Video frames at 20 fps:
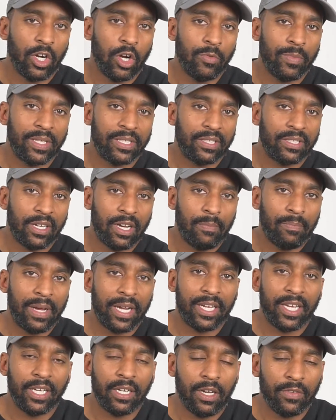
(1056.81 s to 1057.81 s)
Gomez to come
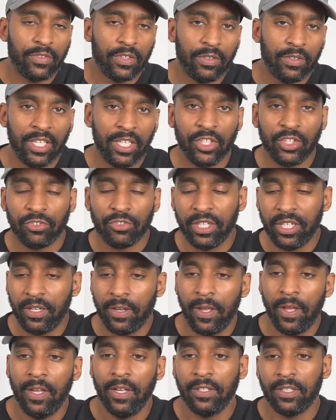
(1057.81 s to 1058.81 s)
back in after injury